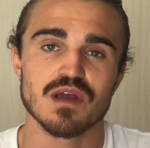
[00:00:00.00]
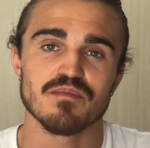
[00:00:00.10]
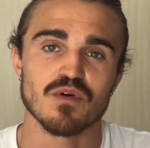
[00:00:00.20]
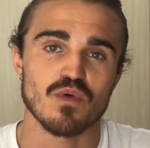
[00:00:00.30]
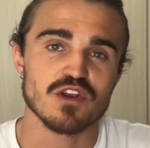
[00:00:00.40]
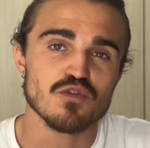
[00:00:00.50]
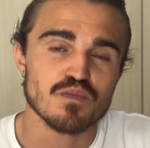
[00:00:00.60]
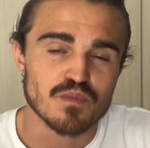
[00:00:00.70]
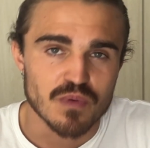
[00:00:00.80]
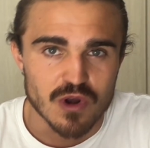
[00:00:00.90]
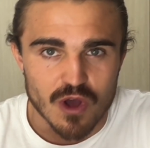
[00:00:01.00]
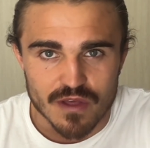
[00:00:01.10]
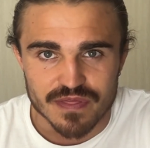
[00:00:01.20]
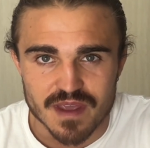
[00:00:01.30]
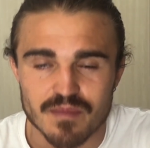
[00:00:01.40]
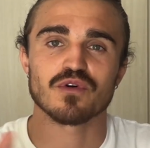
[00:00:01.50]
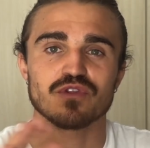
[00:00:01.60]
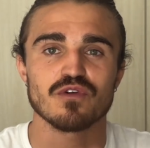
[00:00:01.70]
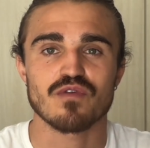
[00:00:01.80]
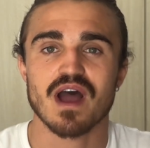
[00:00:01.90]
But when you plant them with
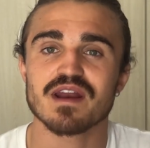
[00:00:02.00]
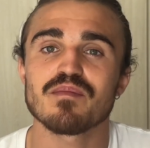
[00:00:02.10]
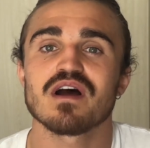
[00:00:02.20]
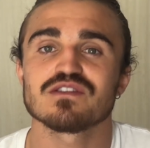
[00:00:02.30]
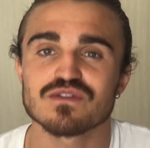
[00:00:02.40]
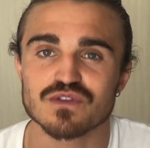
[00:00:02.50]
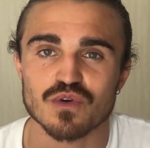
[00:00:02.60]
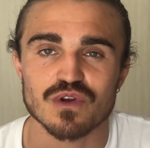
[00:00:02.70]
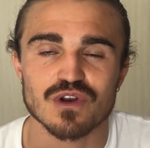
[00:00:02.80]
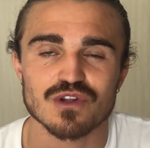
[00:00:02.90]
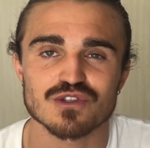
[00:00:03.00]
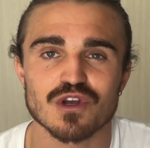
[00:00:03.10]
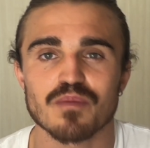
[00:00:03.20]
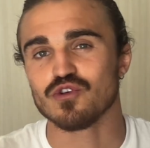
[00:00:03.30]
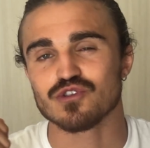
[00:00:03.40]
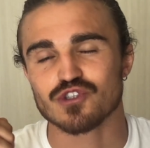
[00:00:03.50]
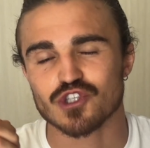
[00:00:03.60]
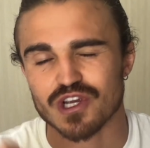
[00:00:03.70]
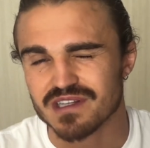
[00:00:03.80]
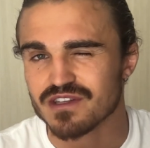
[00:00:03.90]
the right amount of soil on top, use
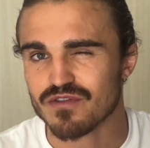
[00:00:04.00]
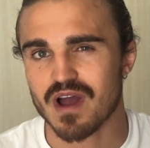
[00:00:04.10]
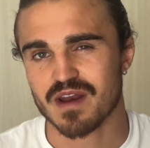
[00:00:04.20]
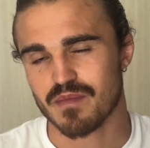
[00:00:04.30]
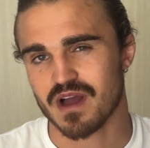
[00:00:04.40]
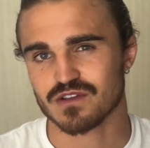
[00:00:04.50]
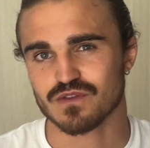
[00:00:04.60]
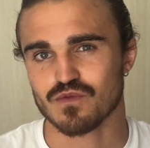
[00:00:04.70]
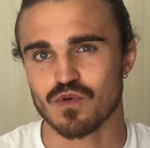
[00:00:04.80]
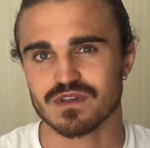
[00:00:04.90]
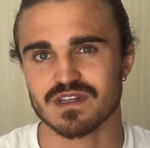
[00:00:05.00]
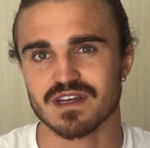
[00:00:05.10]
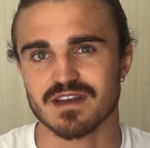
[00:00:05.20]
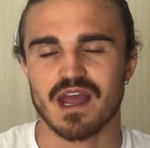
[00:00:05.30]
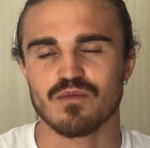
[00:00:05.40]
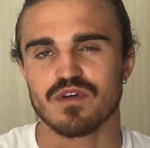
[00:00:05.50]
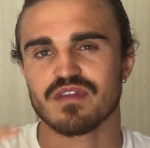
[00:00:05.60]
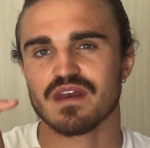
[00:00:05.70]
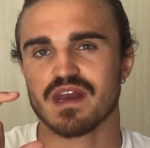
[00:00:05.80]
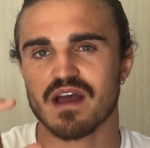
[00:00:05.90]
just the right amount of water, and with
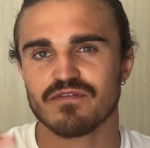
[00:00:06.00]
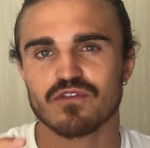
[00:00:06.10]
enough